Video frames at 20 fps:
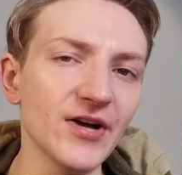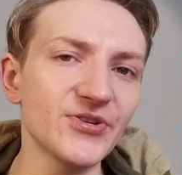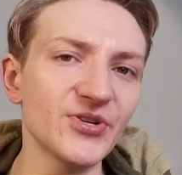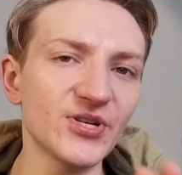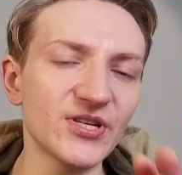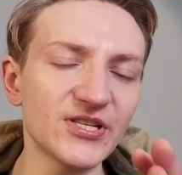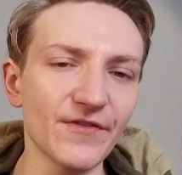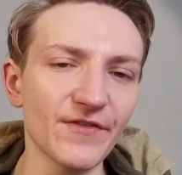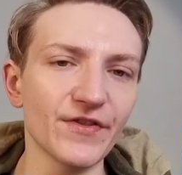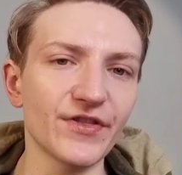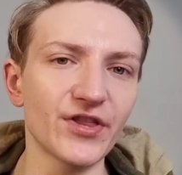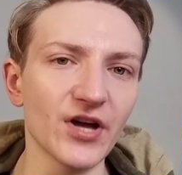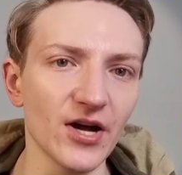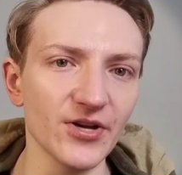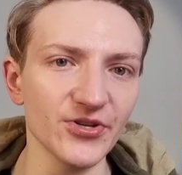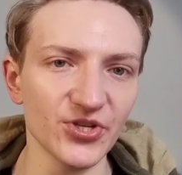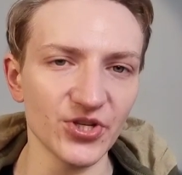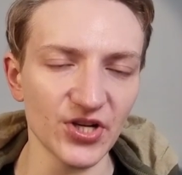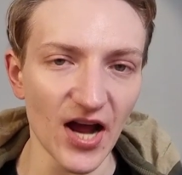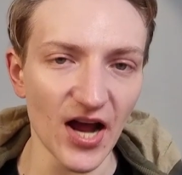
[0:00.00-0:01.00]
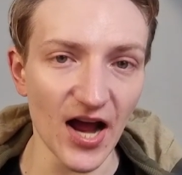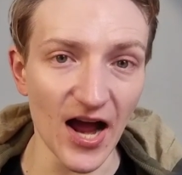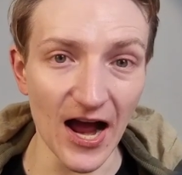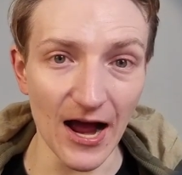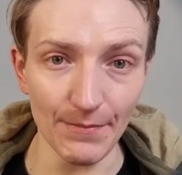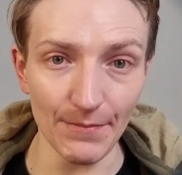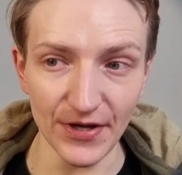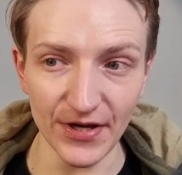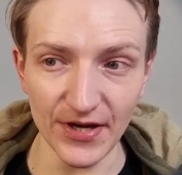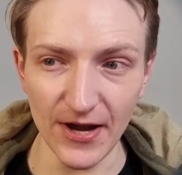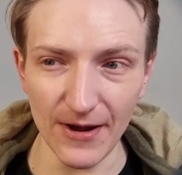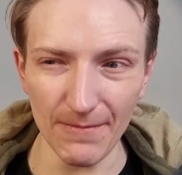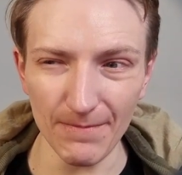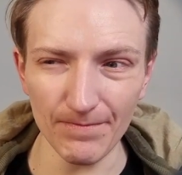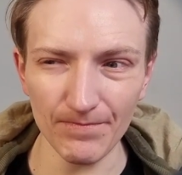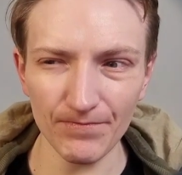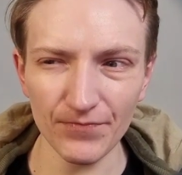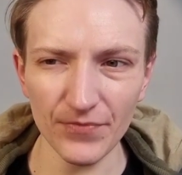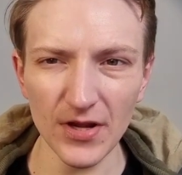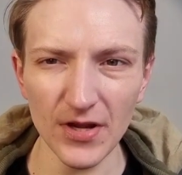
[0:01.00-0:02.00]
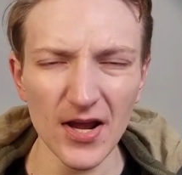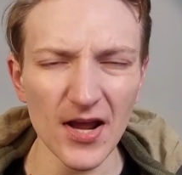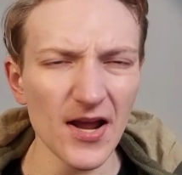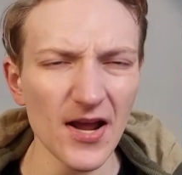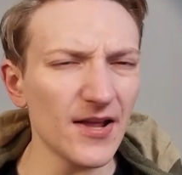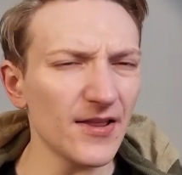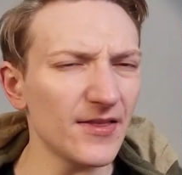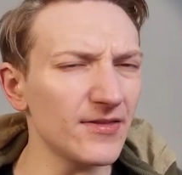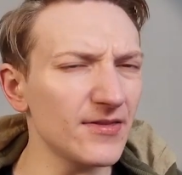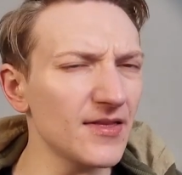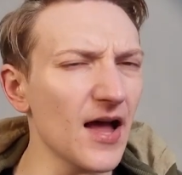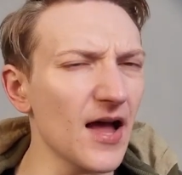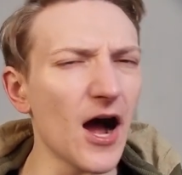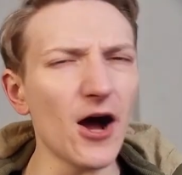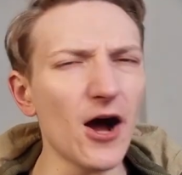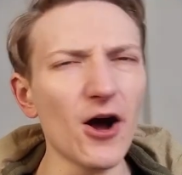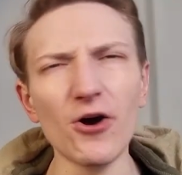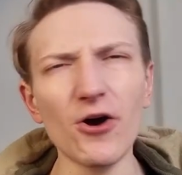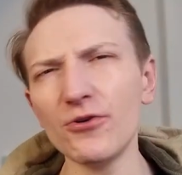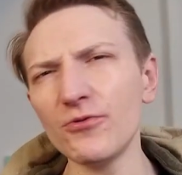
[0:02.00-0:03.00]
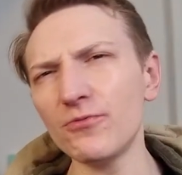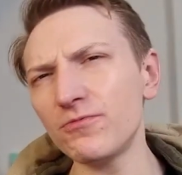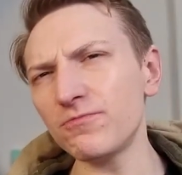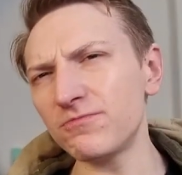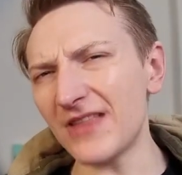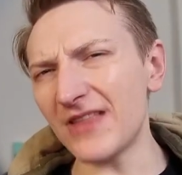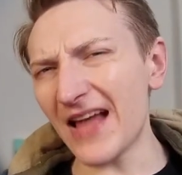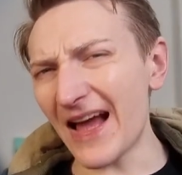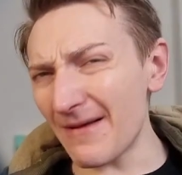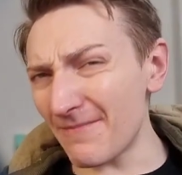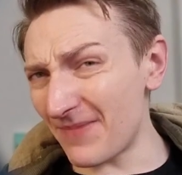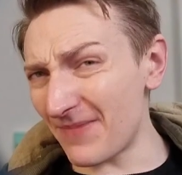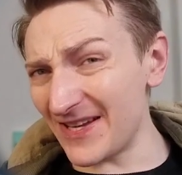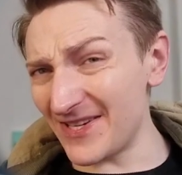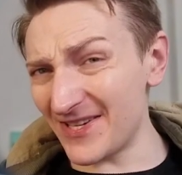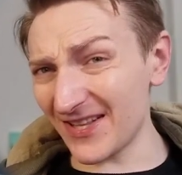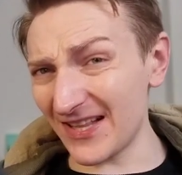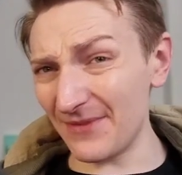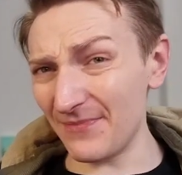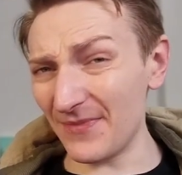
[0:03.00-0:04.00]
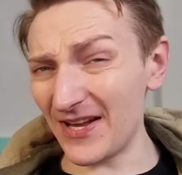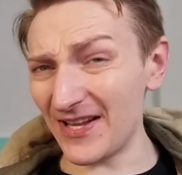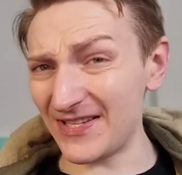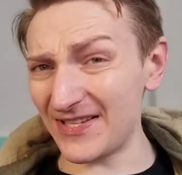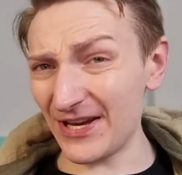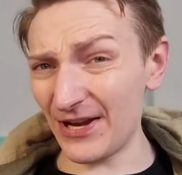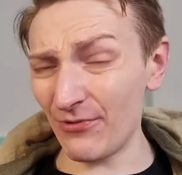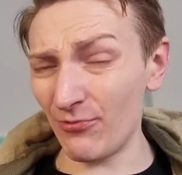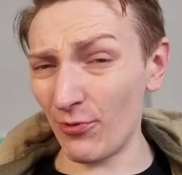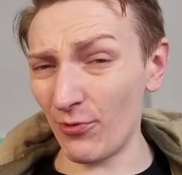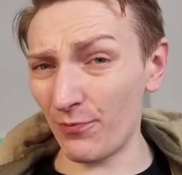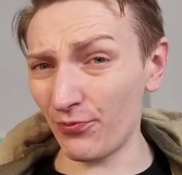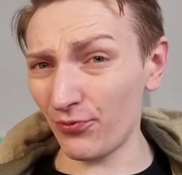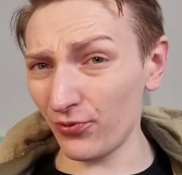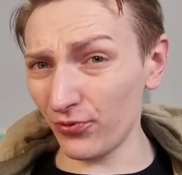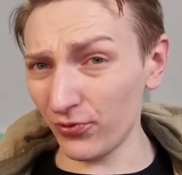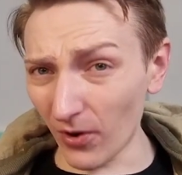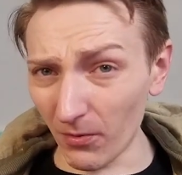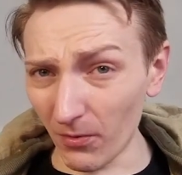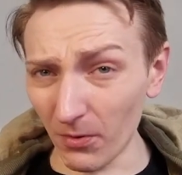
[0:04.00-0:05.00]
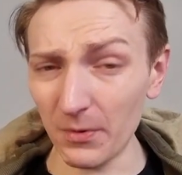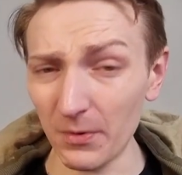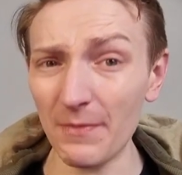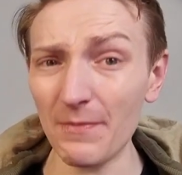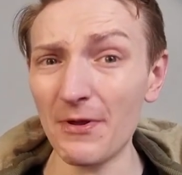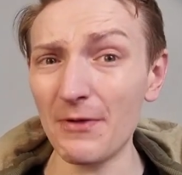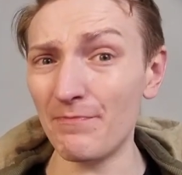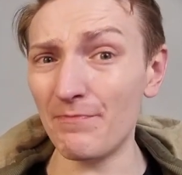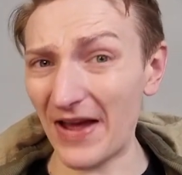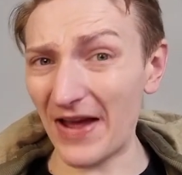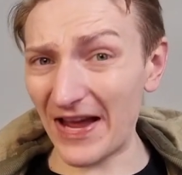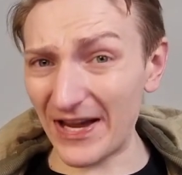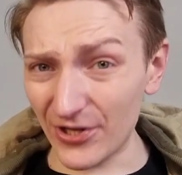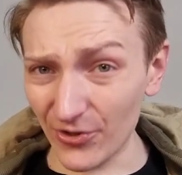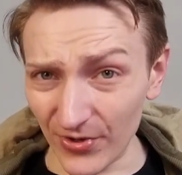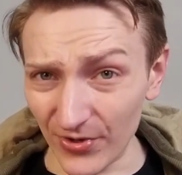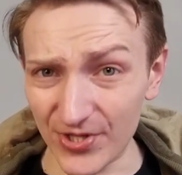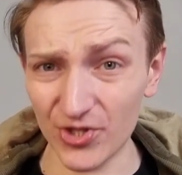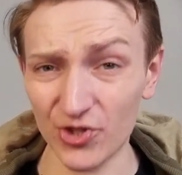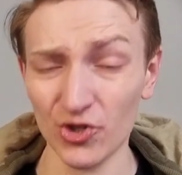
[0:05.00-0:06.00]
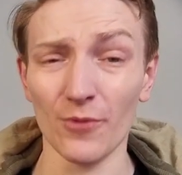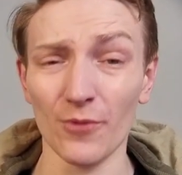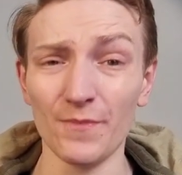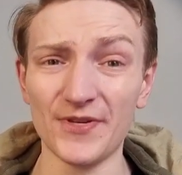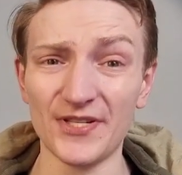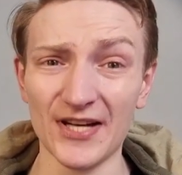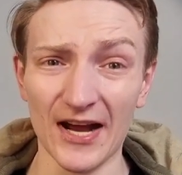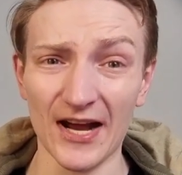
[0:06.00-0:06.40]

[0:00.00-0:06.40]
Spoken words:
to 7,000 RPM. Now, that basically means it will probably be better in stop-start